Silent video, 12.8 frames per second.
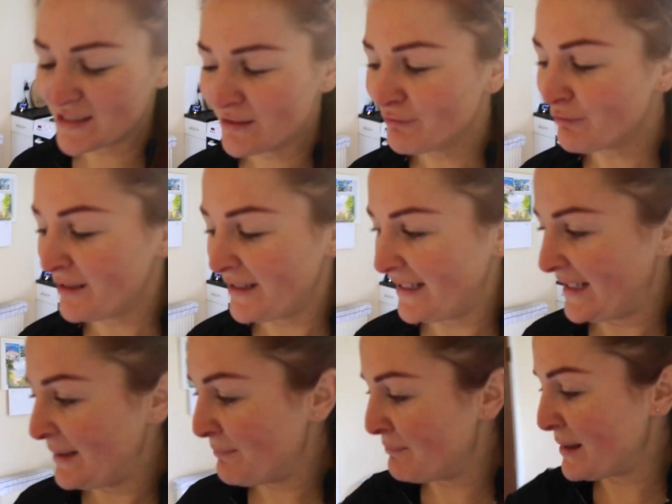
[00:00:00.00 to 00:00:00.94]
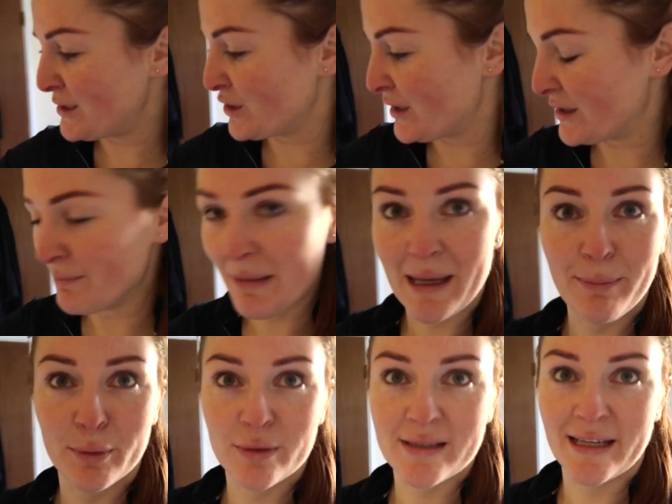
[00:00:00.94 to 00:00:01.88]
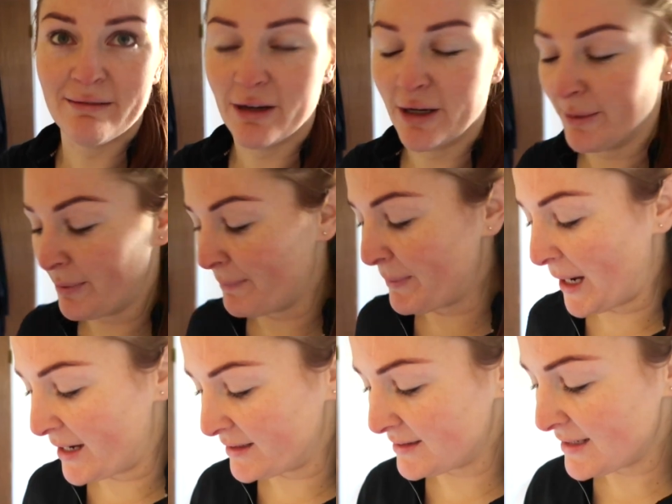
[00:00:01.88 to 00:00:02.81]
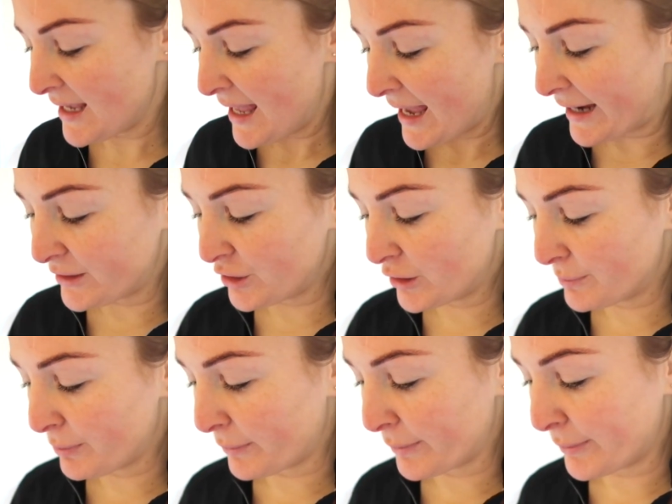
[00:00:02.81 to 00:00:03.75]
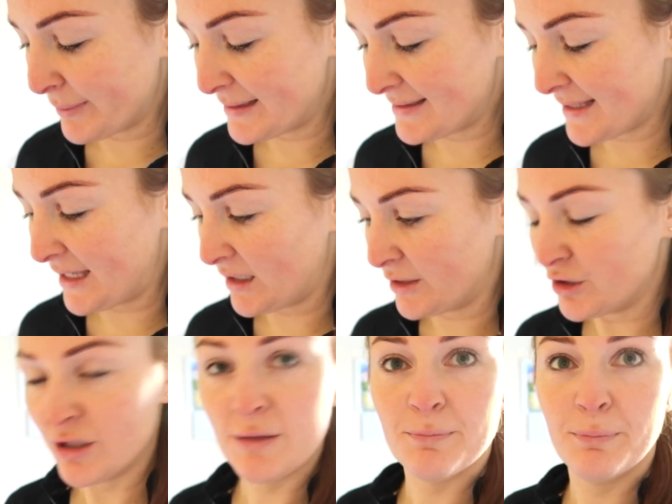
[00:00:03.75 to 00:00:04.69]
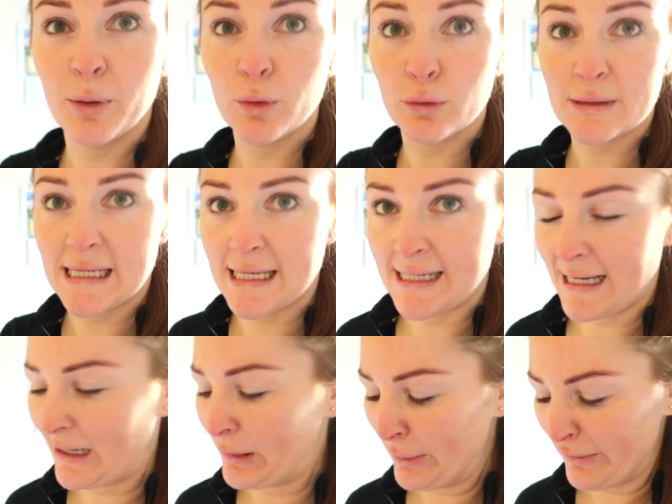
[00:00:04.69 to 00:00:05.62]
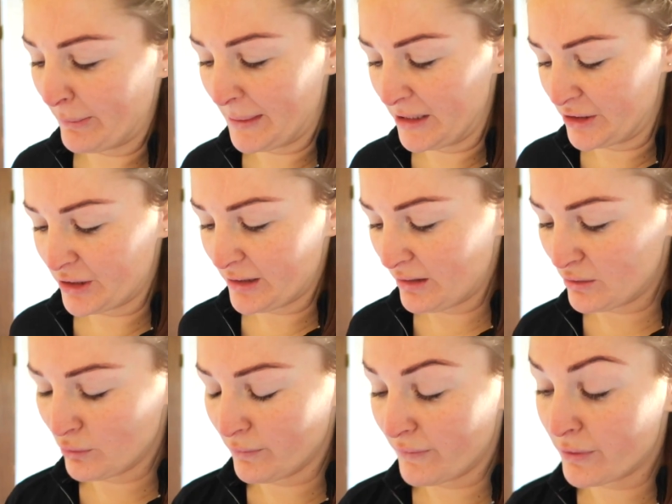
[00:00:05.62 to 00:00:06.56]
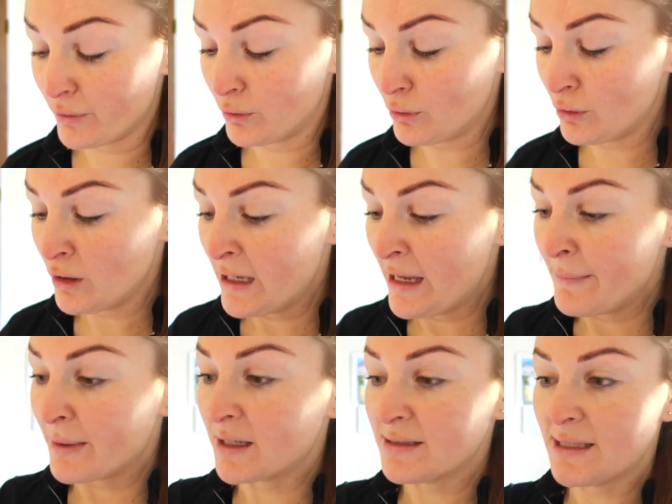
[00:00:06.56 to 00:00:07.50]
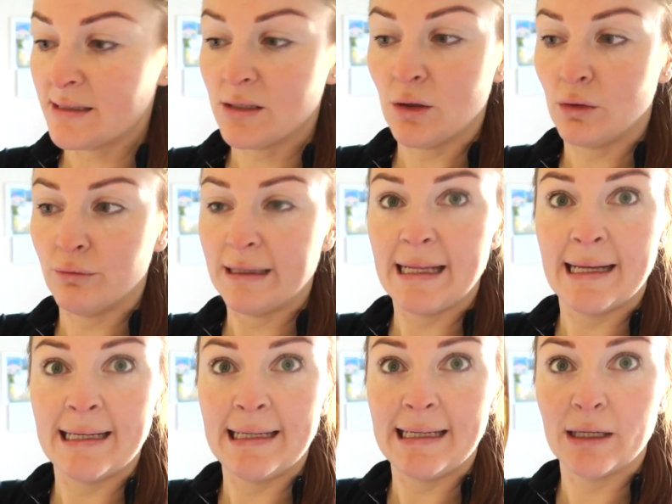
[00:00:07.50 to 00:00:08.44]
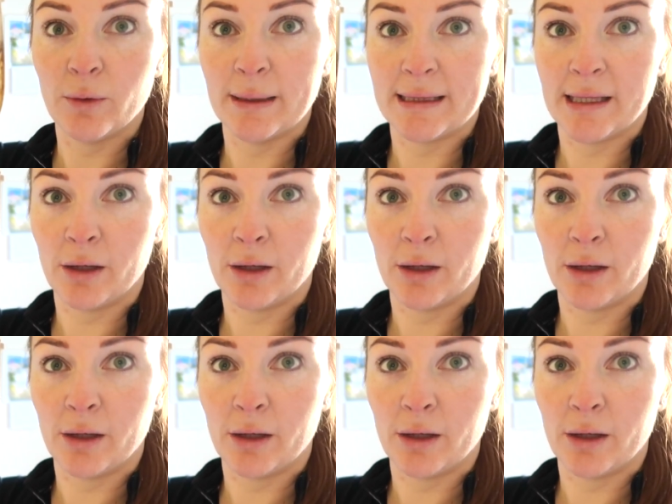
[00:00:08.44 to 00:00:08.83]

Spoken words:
I didn't really measure the maple syrup, but as you could probably see, I just poured in however much I sort of thought, because there's not really any liquid.